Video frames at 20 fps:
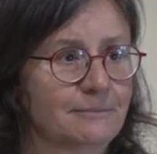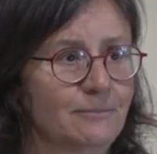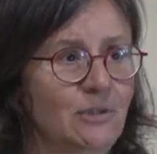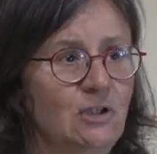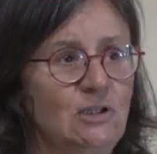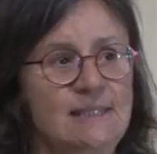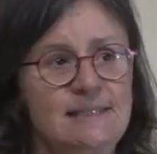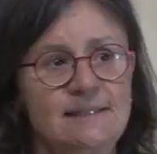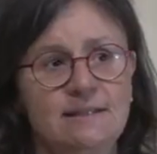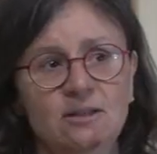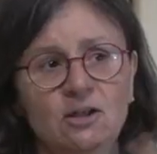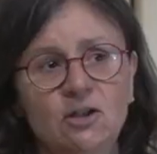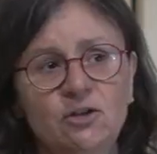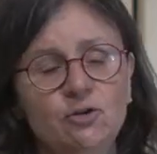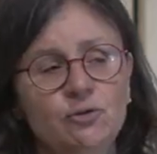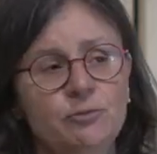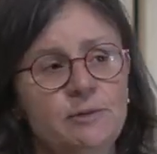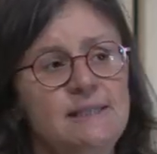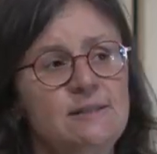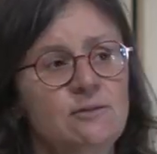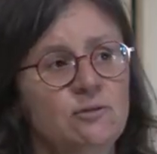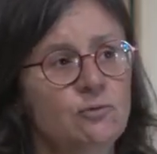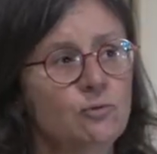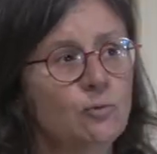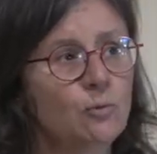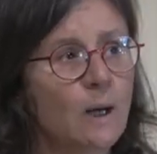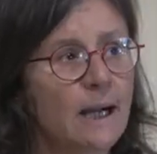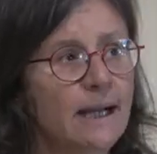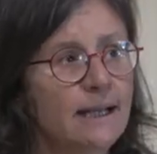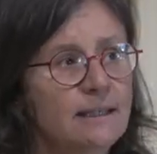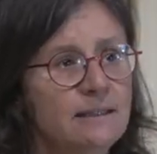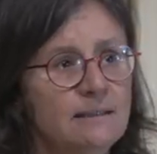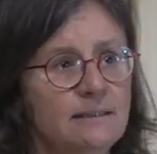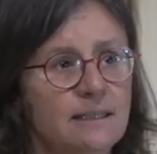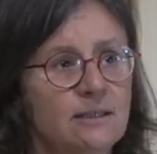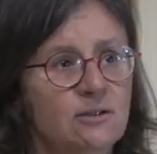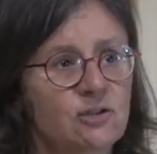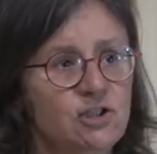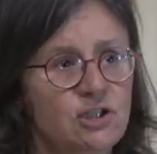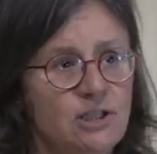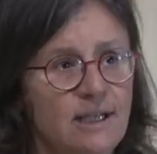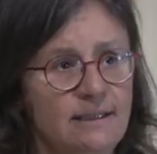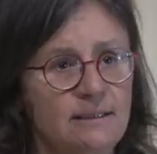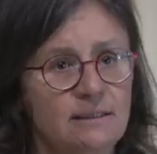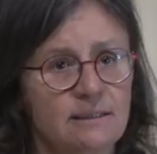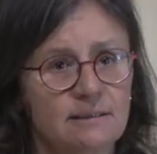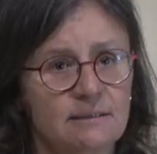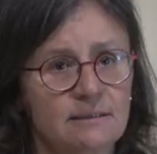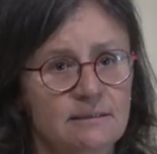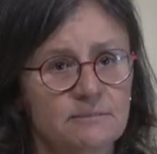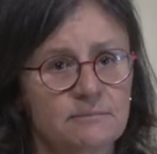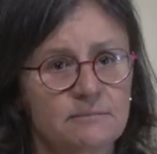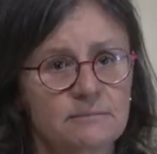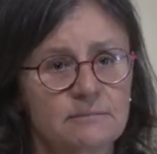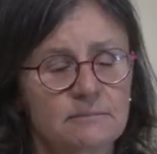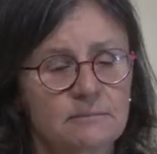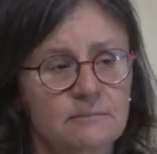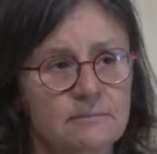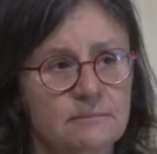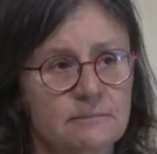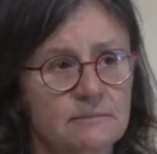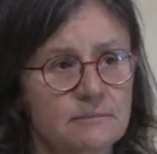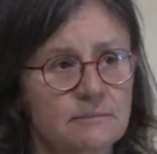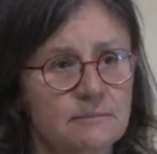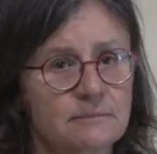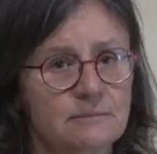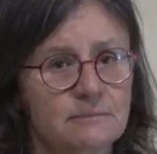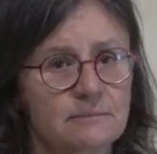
but it's not the reason why they are shining. They're